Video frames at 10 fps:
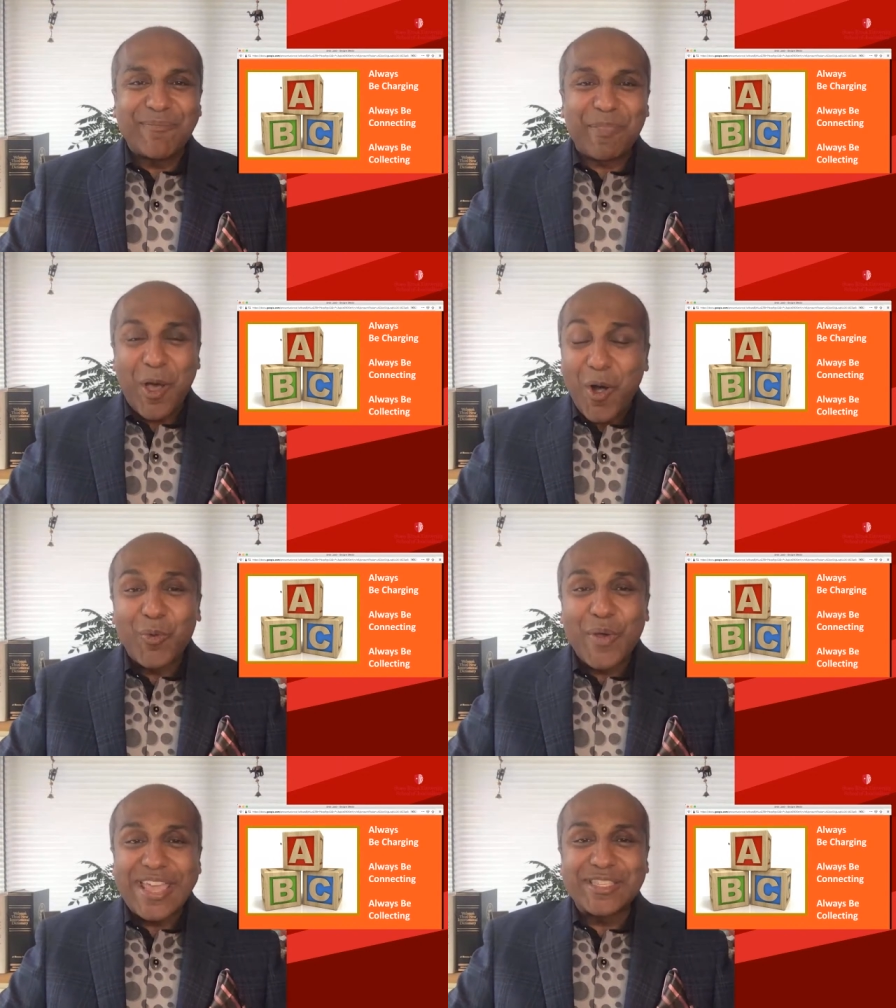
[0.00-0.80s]

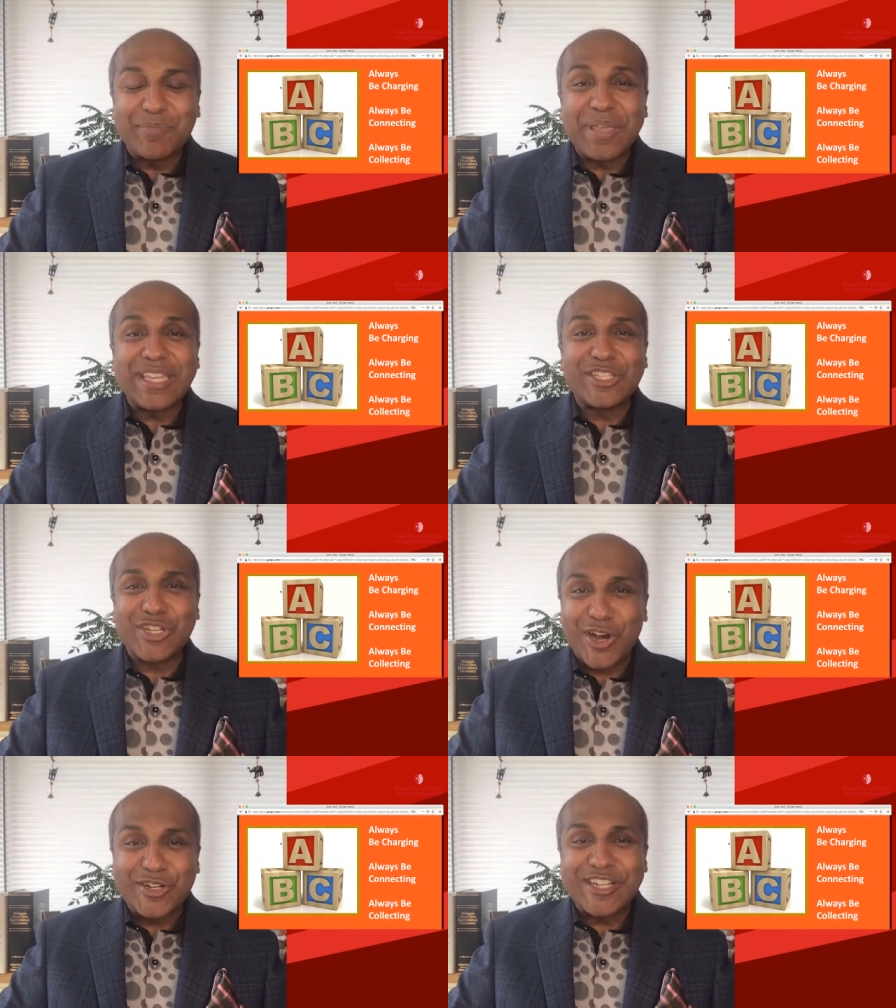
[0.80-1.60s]
Always be
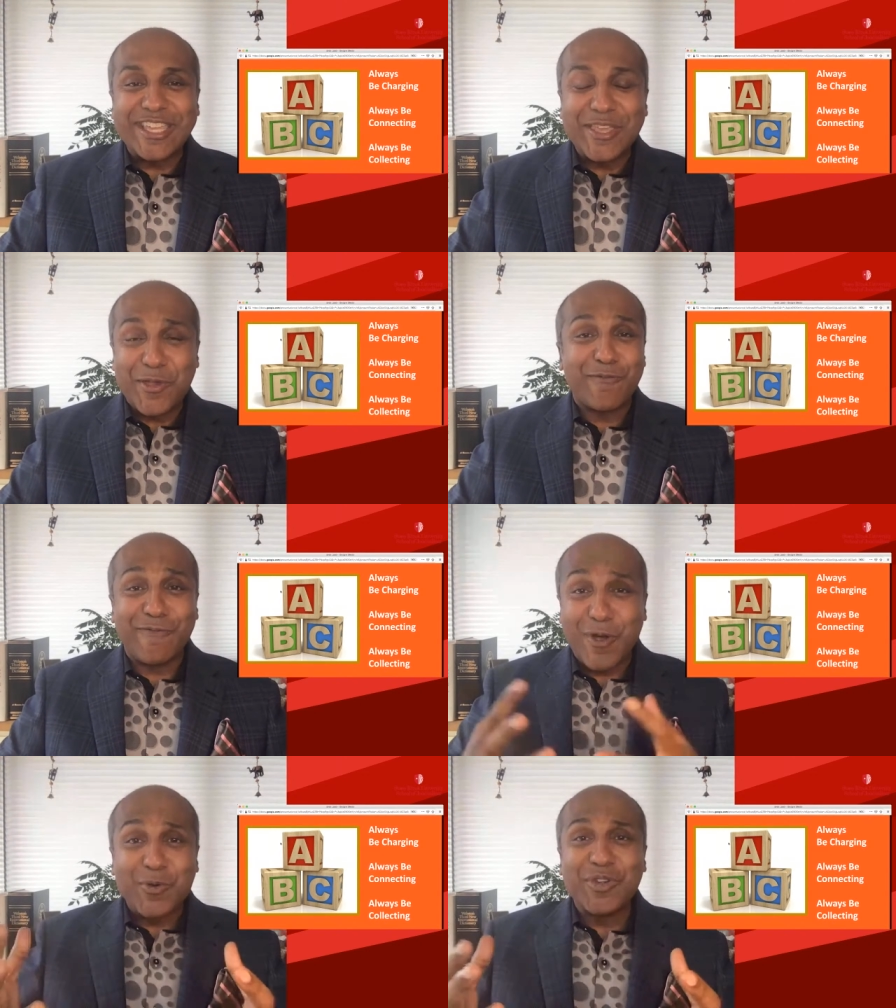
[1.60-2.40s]
charging your
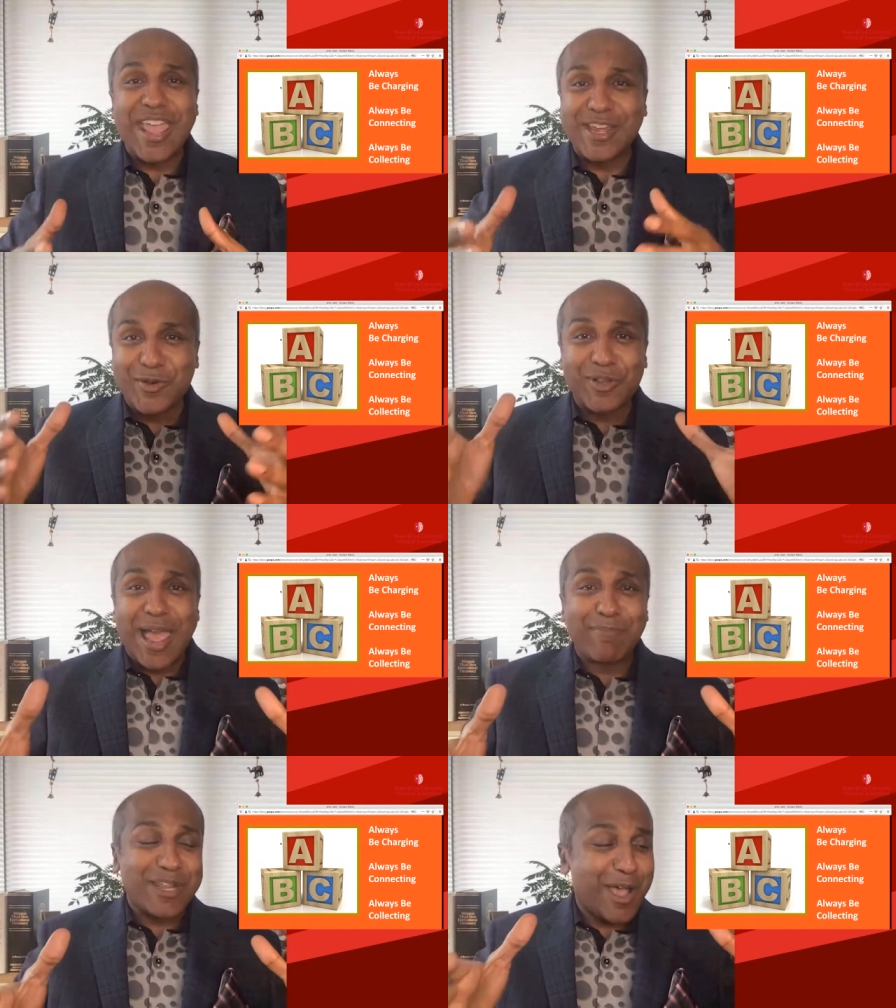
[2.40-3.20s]
phone and your
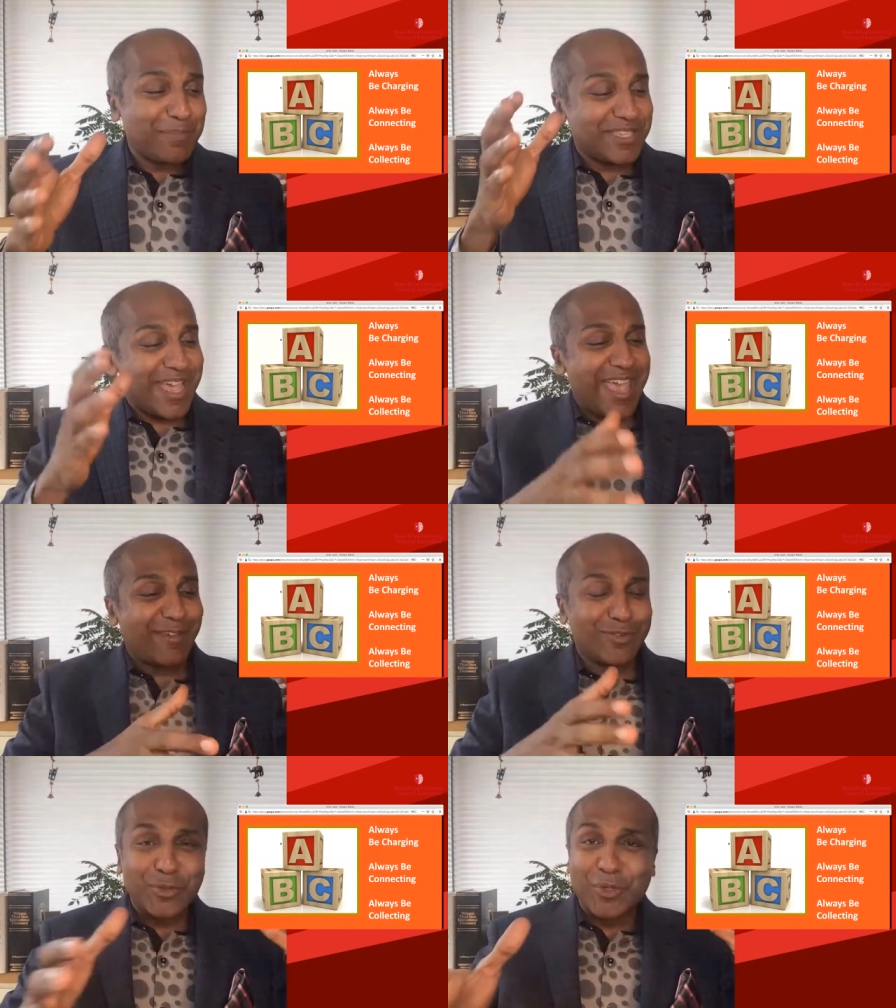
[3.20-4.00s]
laptops. I
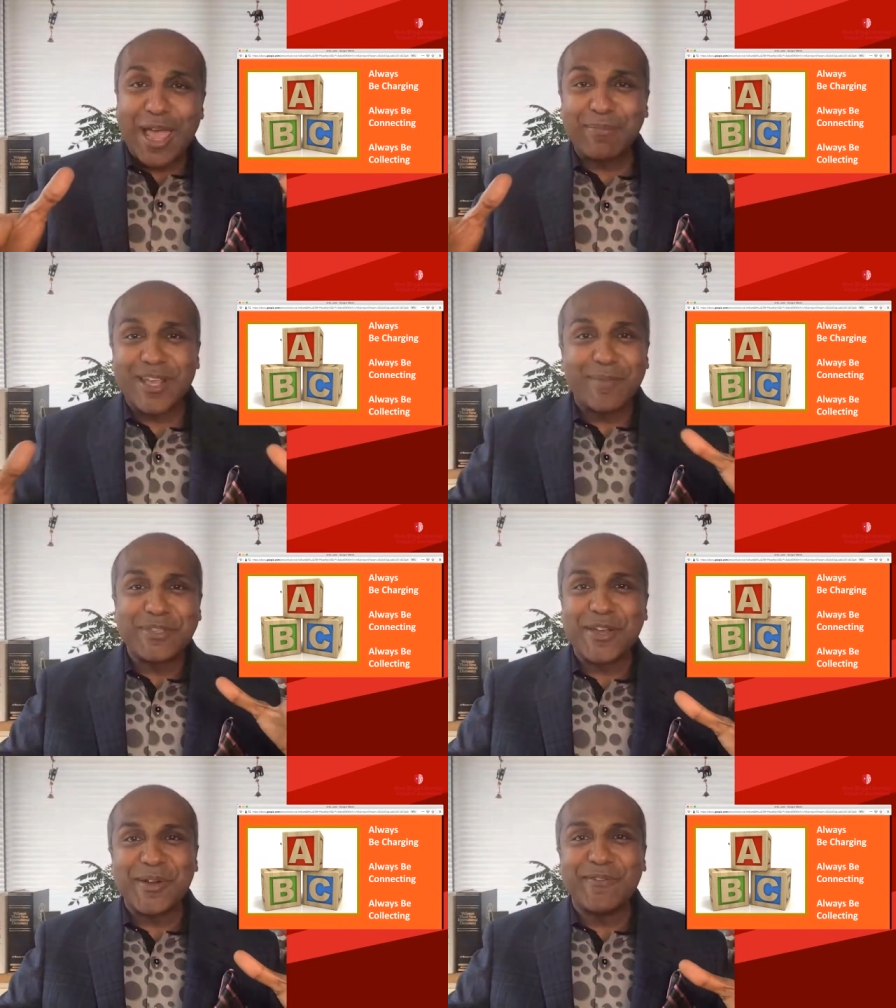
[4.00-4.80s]
have 2 laptops
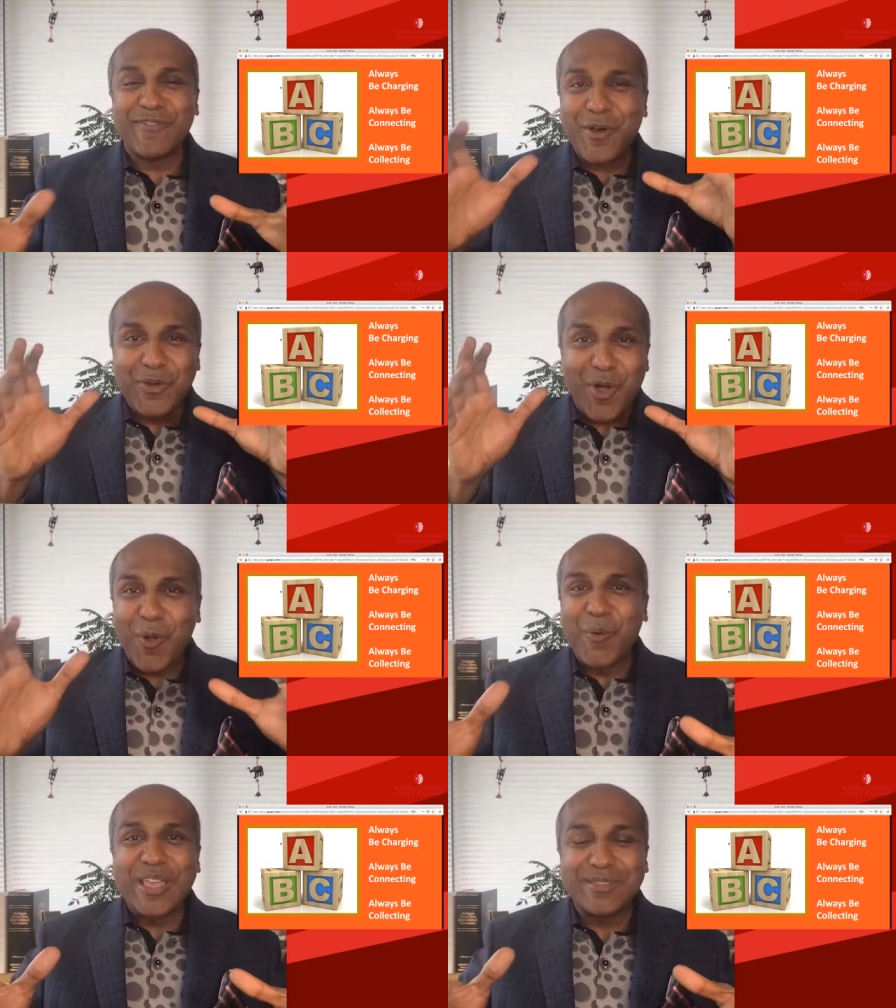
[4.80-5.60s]
here and a phone.
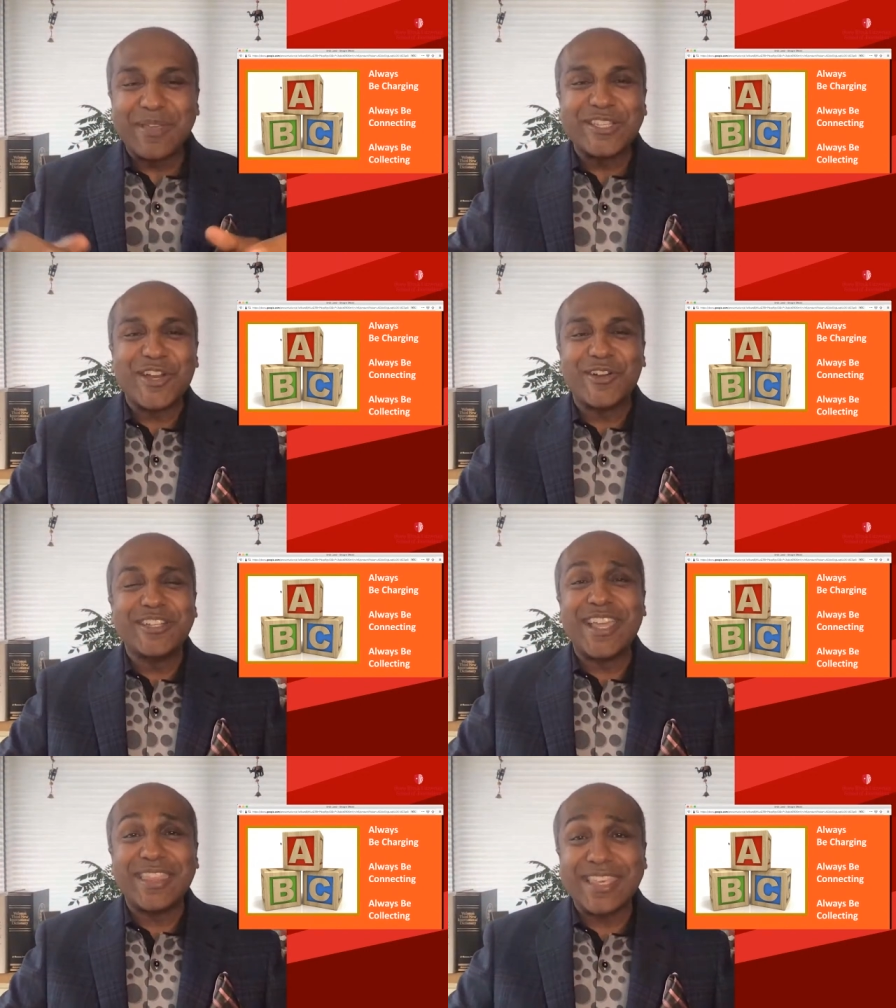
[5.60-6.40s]
Always be
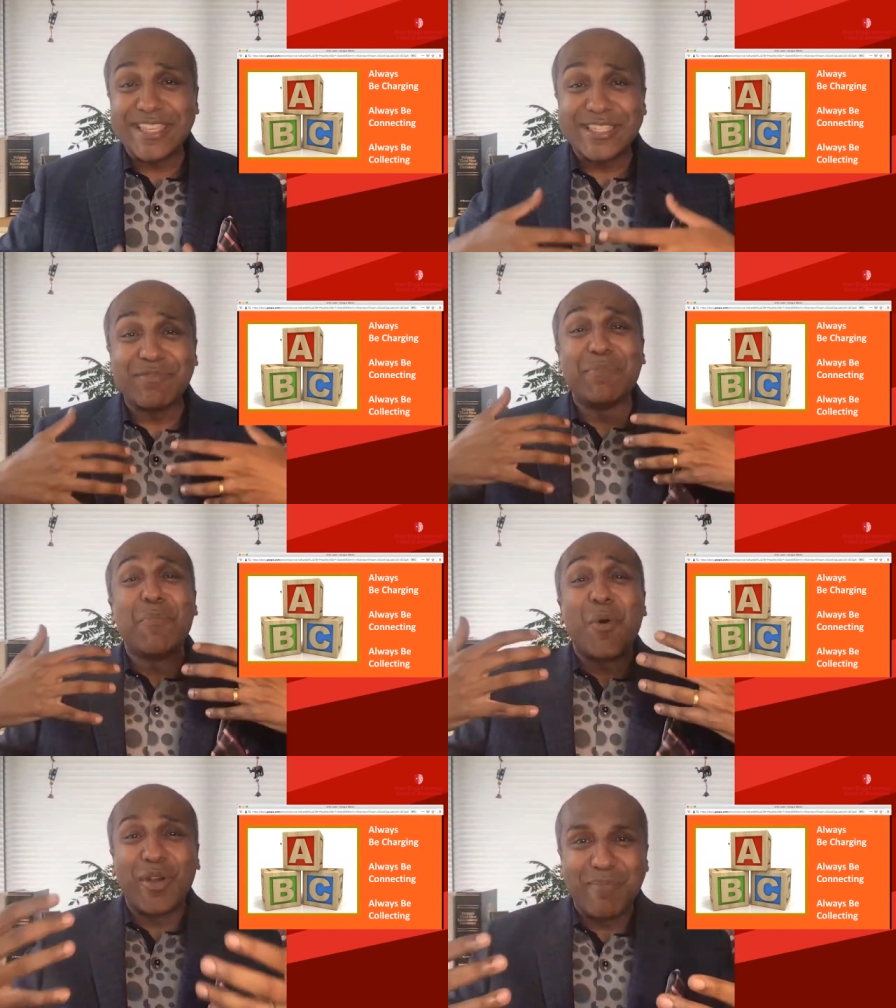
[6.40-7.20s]
charging. I think this is even
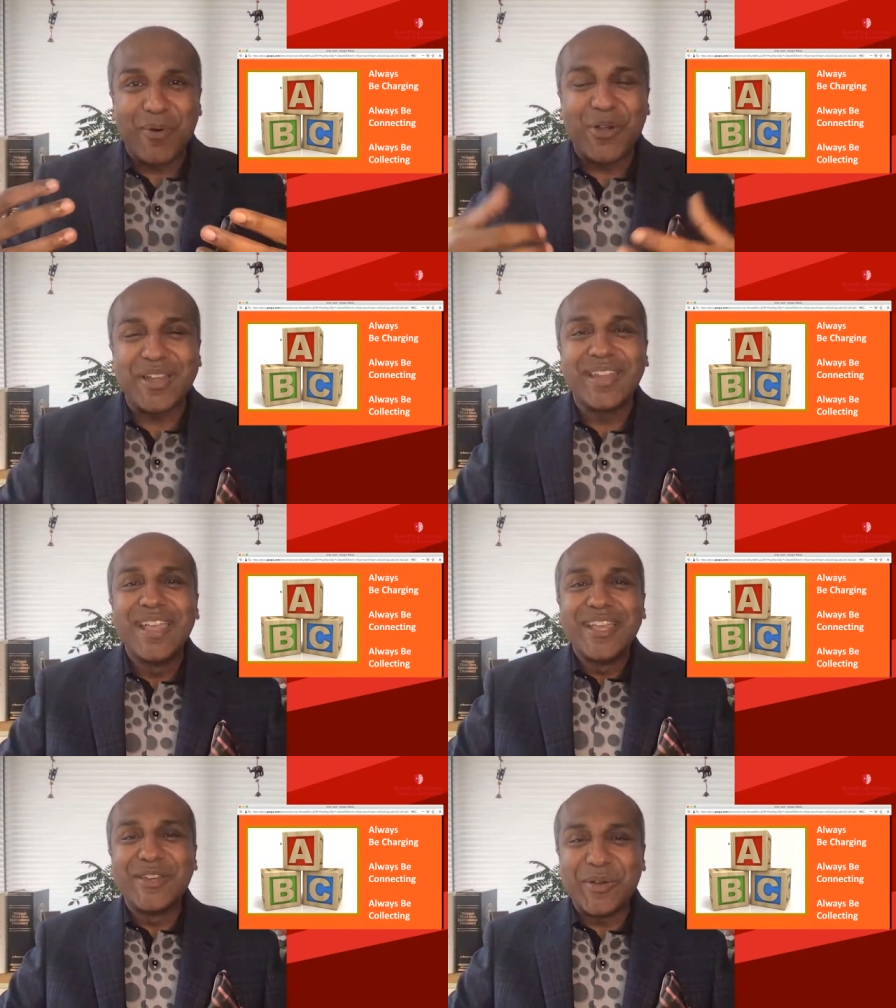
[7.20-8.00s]
more important
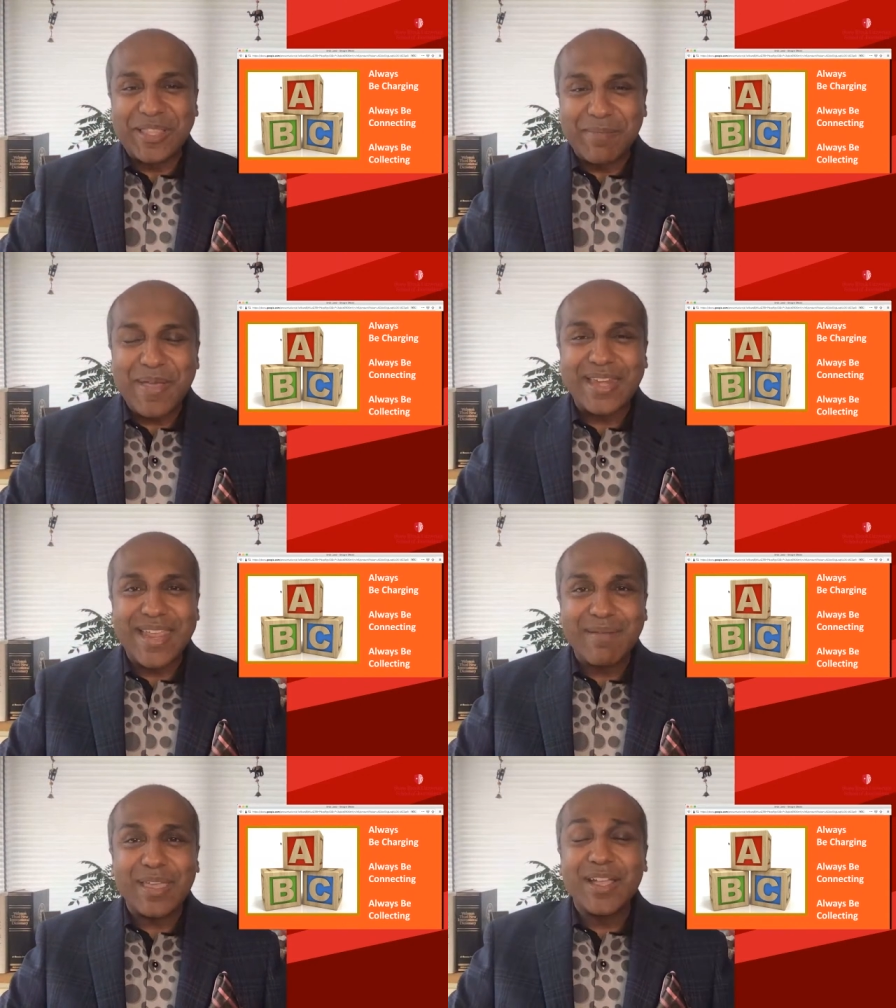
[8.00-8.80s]
during the
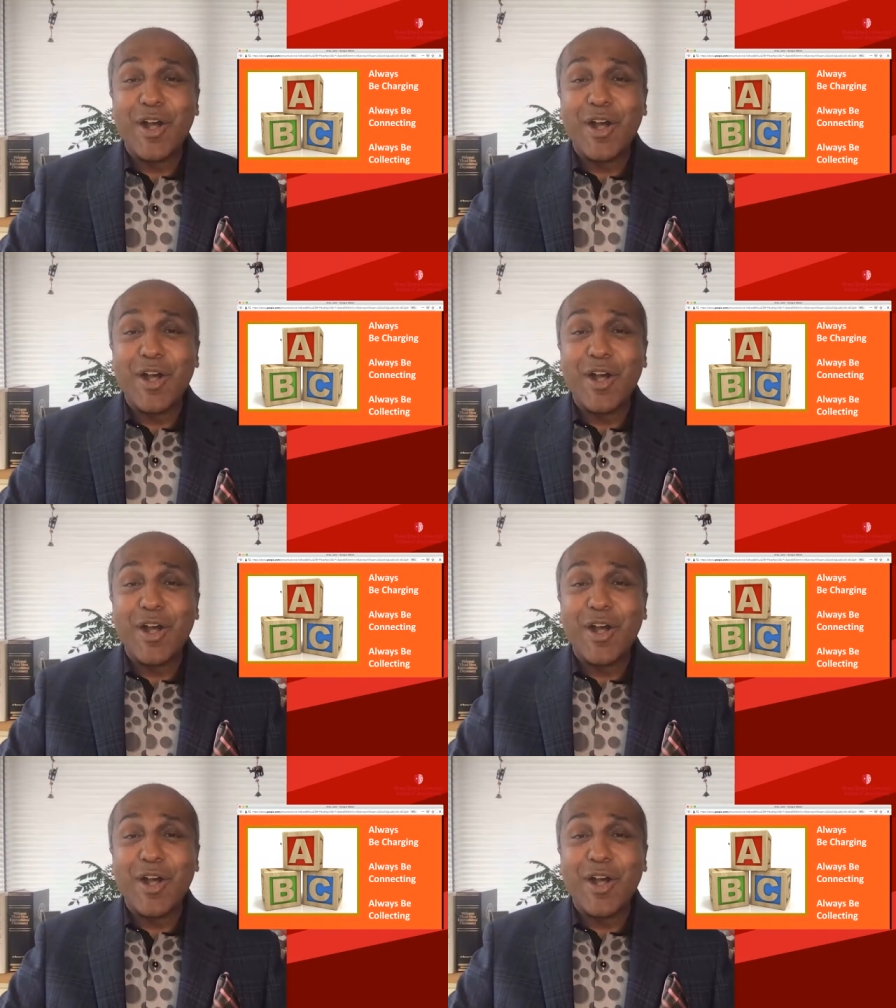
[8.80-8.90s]
pandemic.